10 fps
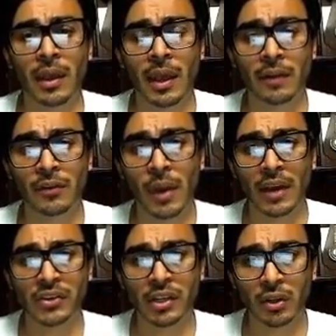And if you
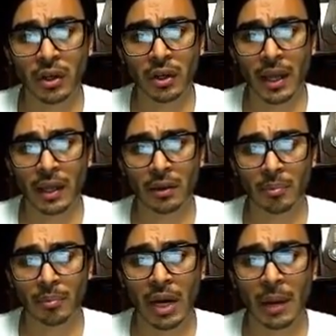actually look at the
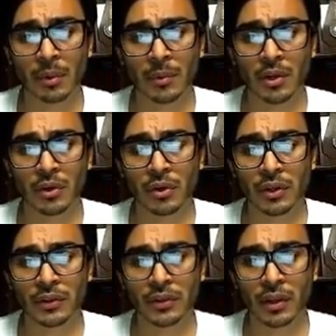problem here, you
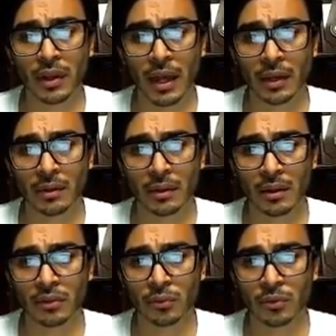could see that
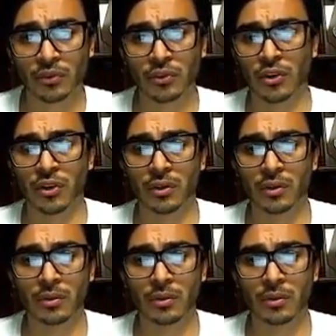this was turned,